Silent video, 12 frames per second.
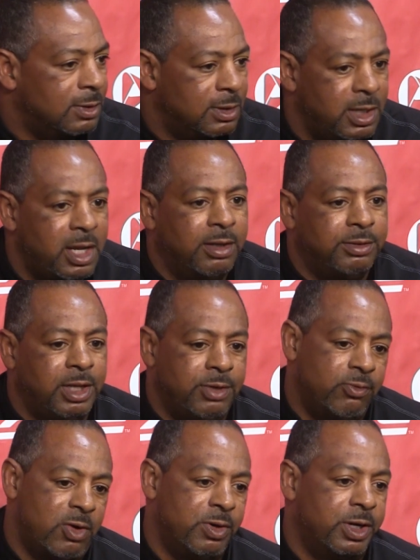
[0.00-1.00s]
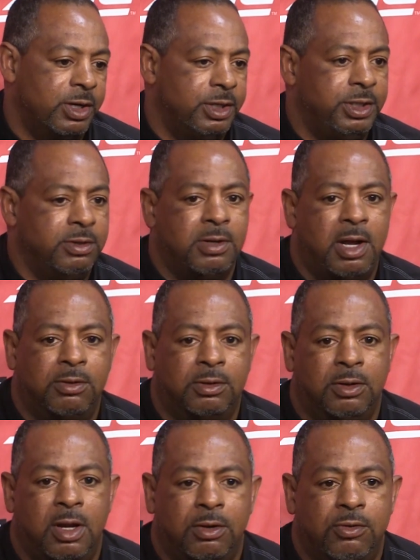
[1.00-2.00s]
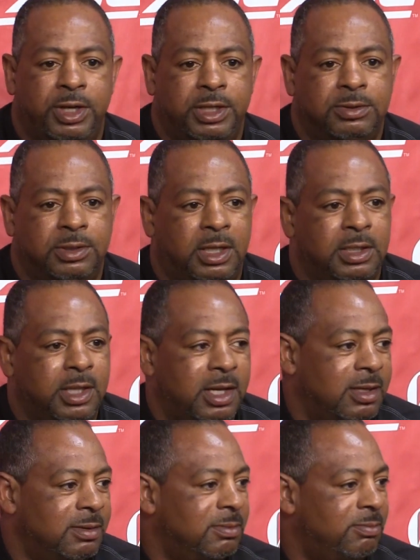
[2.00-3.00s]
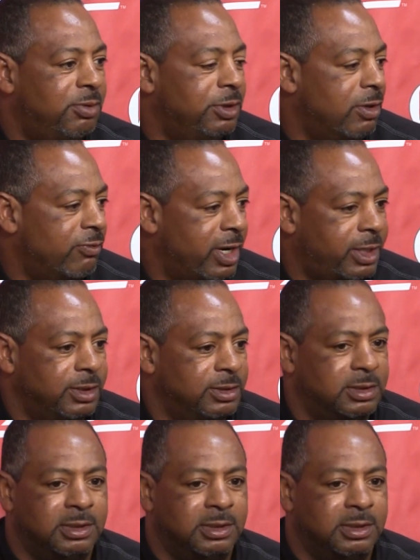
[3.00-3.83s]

Yeah, and what we're going to do, I'll go ahead and put it on record.